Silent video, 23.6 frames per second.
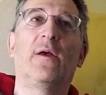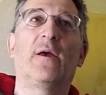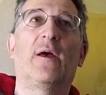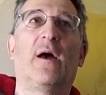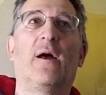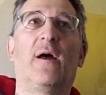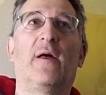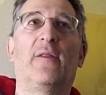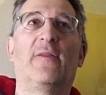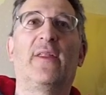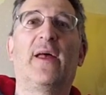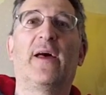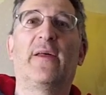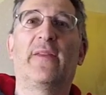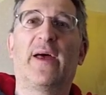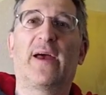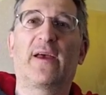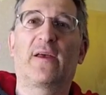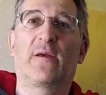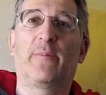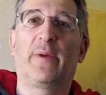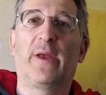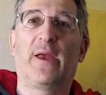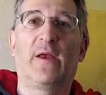Now,
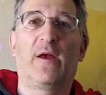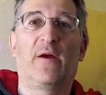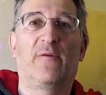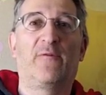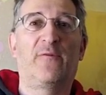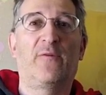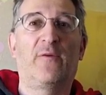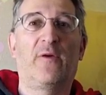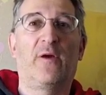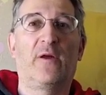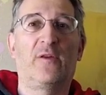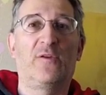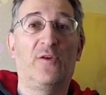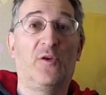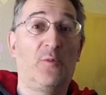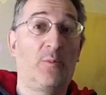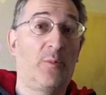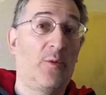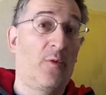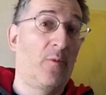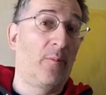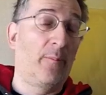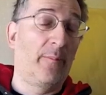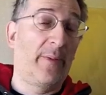that could be a
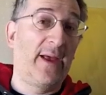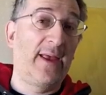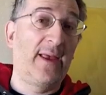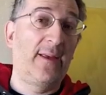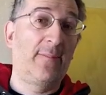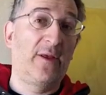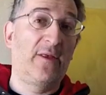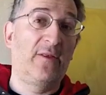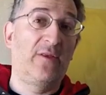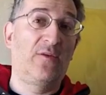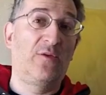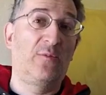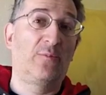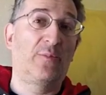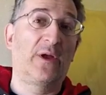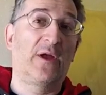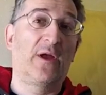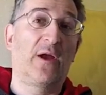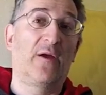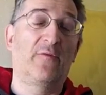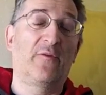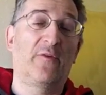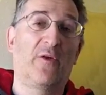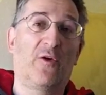newborn baby that you bring
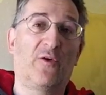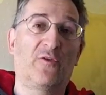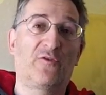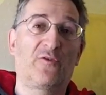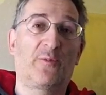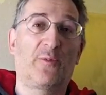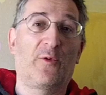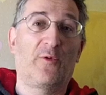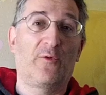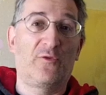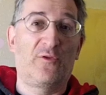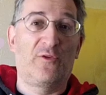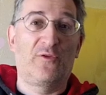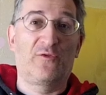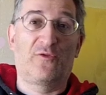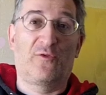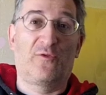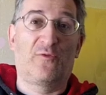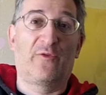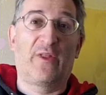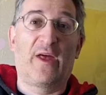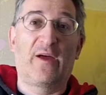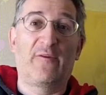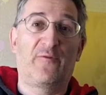home from the hospital, and you
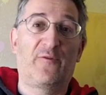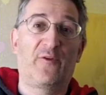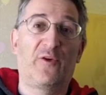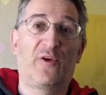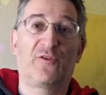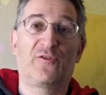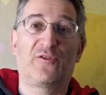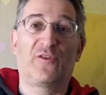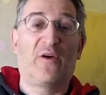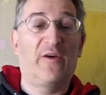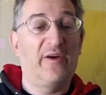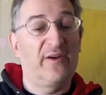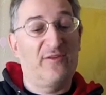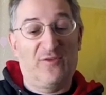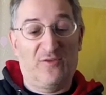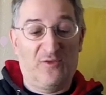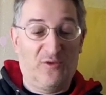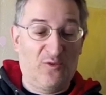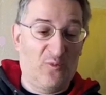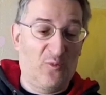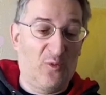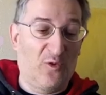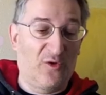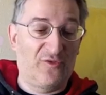sort of that first night
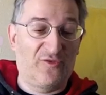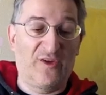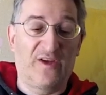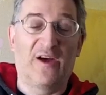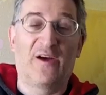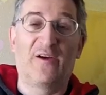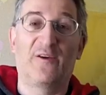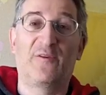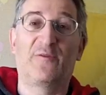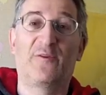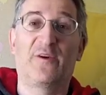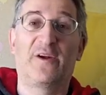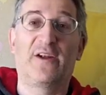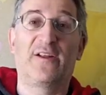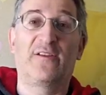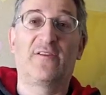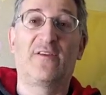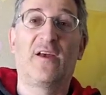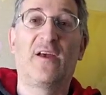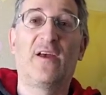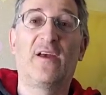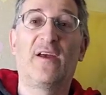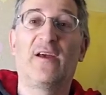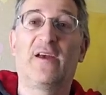and you're watching over it.